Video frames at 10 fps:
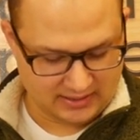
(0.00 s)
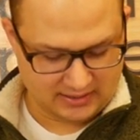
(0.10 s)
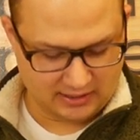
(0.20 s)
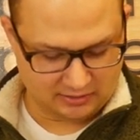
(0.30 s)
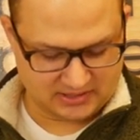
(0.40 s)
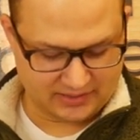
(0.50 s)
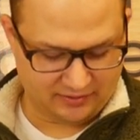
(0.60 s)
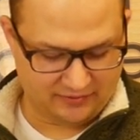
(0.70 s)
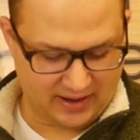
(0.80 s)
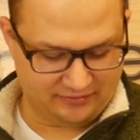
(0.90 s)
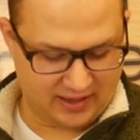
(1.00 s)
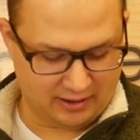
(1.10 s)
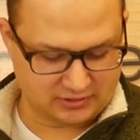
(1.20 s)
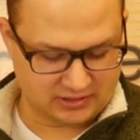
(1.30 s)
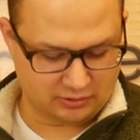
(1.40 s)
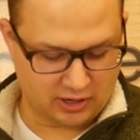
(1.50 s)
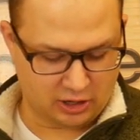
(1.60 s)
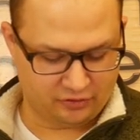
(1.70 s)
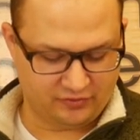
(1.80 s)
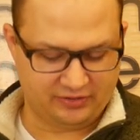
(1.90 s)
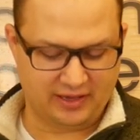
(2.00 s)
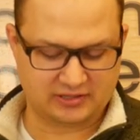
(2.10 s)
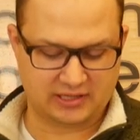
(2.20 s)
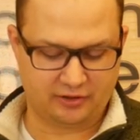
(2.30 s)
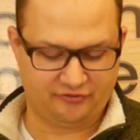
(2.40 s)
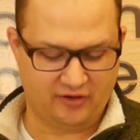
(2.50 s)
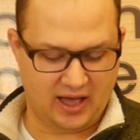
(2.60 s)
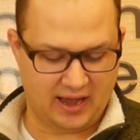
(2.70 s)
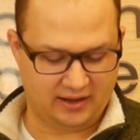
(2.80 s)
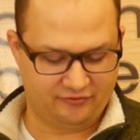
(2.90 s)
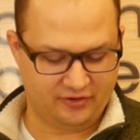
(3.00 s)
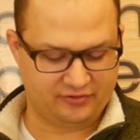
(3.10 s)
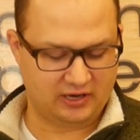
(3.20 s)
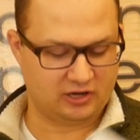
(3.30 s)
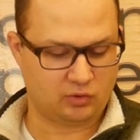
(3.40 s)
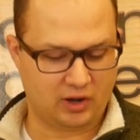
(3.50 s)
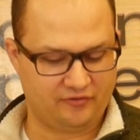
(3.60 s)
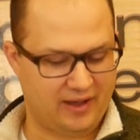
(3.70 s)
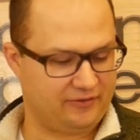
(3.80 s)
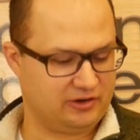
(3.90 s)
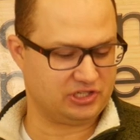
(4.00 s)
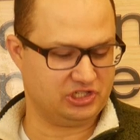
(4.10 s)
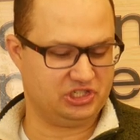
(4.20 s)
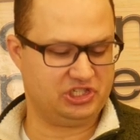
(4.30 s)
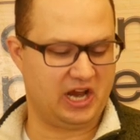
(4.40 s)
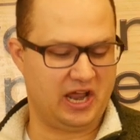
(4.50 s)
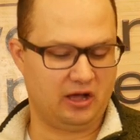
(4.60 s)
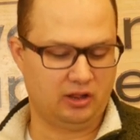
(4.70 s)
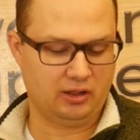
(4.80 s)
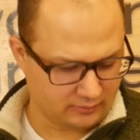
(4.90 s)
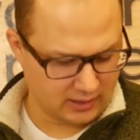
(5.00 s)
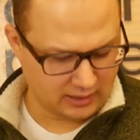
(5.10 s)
you know, $75,000 to $150,000 fine, 15 to 25 in jail,